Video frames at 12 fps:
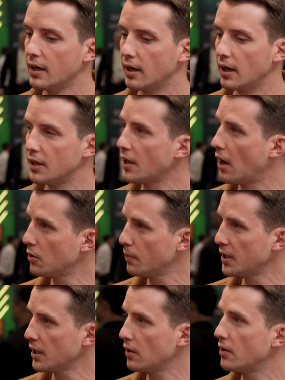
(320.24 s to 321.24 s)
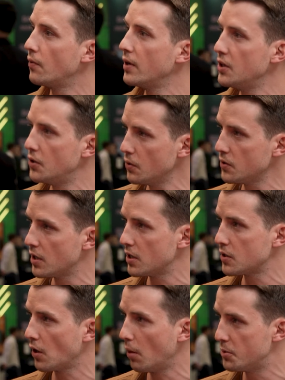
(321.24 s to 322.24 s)
it automatically
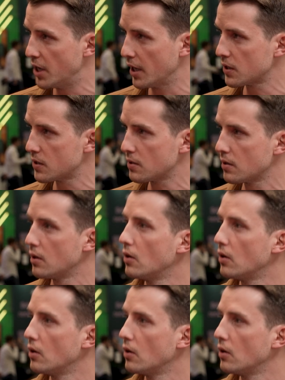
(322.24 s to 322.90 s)
reuses objects